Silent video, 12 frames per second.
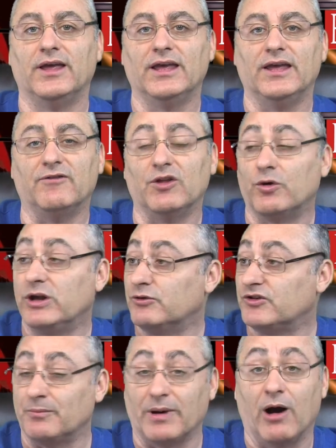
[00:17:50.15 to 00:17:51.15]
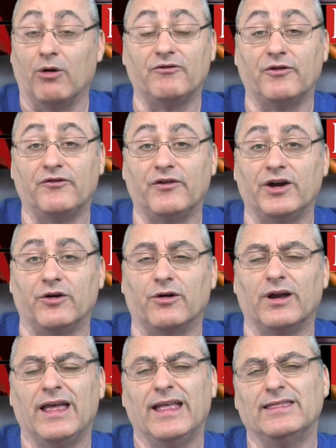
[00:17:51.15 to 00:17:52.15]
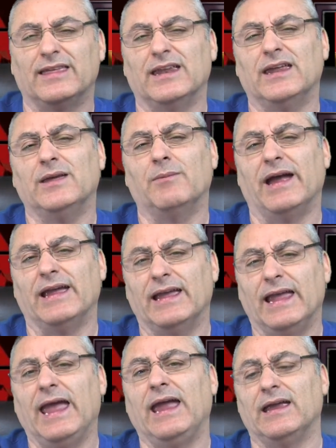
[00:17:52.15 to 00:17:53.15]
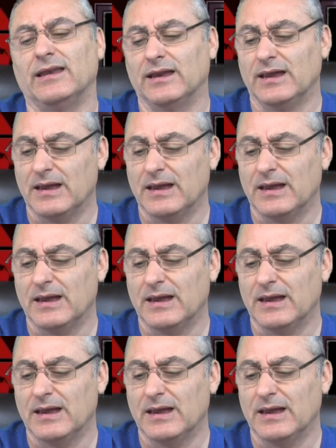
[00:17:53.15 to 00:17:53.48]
even though he was a powerful figure, that he might gain